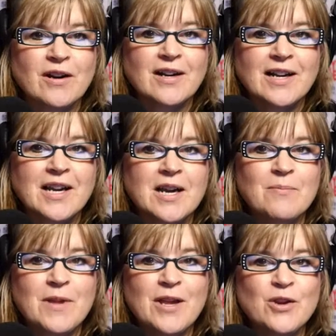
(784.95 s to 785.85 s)

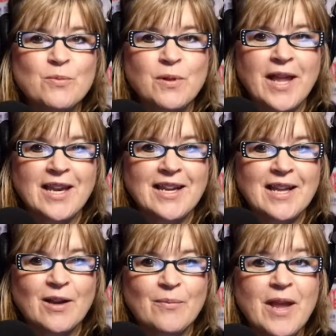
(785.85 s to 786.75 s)
commit your plan to
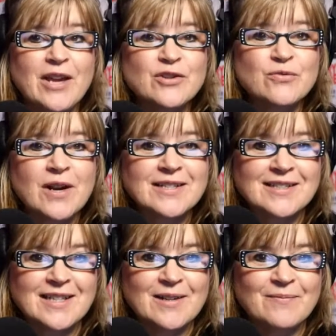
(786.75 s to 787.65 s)
Him and trust
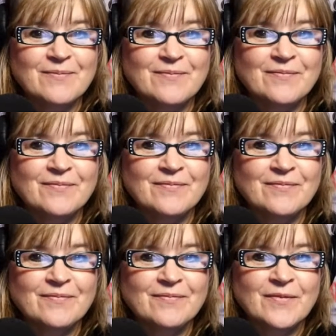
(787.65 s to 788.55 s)
Him.
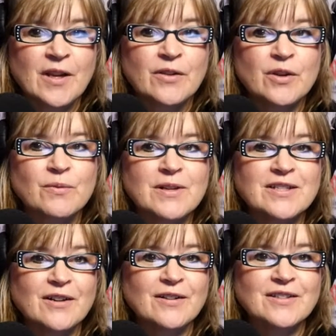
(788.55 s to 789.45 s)
The
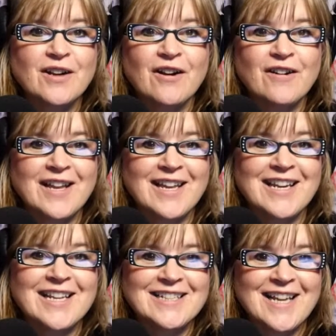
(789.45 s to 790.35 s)
results are in
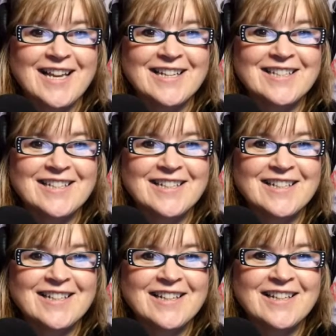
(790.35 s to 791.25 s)
His hand.
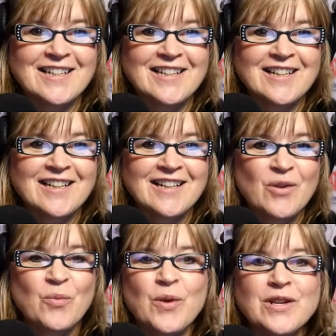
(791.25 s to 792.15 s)

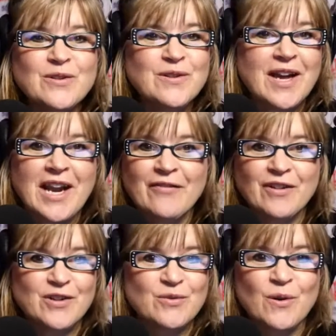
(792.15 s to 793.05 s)
We do not have
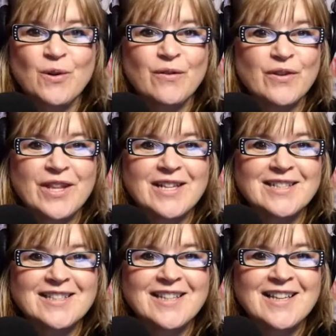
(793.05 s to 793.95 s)
control over
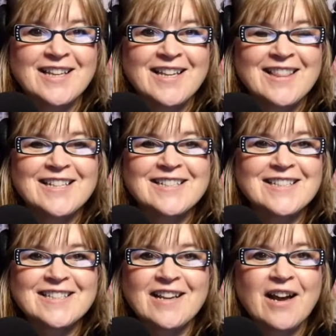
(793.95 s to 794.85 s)
this. This is
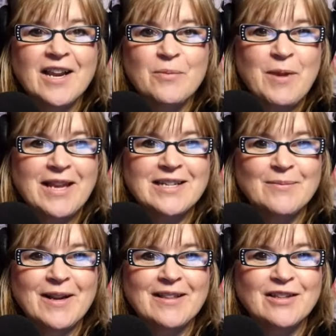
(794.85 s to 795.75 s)
not a
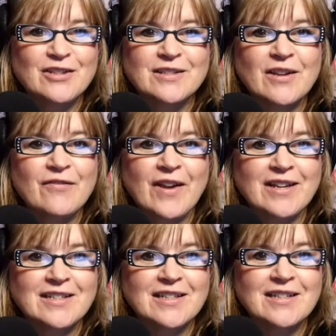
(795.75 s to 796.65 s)
pandemic that just
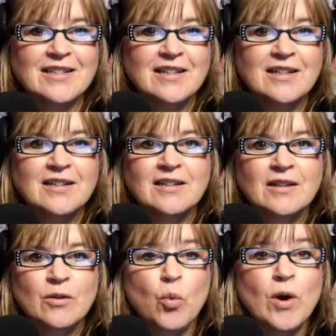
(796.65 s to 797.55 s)
affected
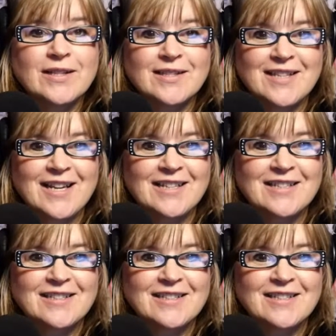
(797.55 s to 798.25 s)
one state,